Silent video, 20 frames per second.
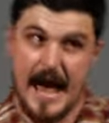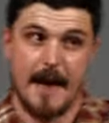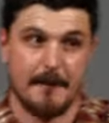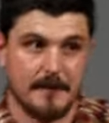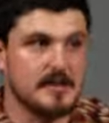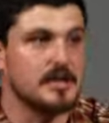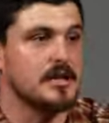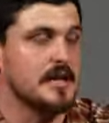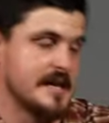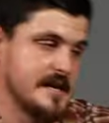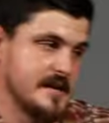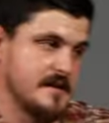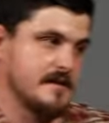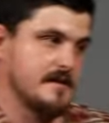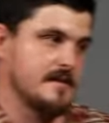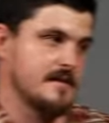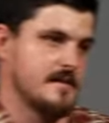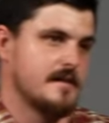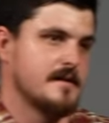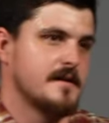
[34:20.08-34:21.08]
am clean.
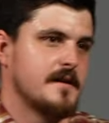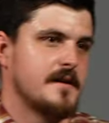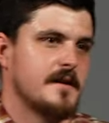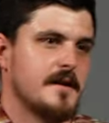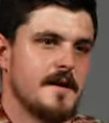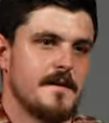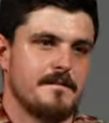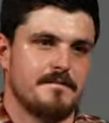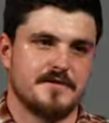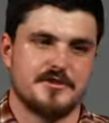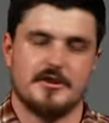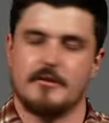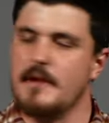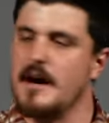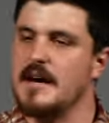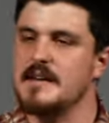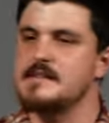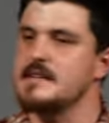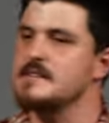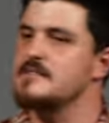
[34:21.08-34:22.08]

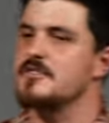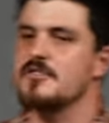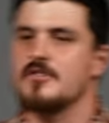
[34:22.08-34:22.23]
Jeremiah says,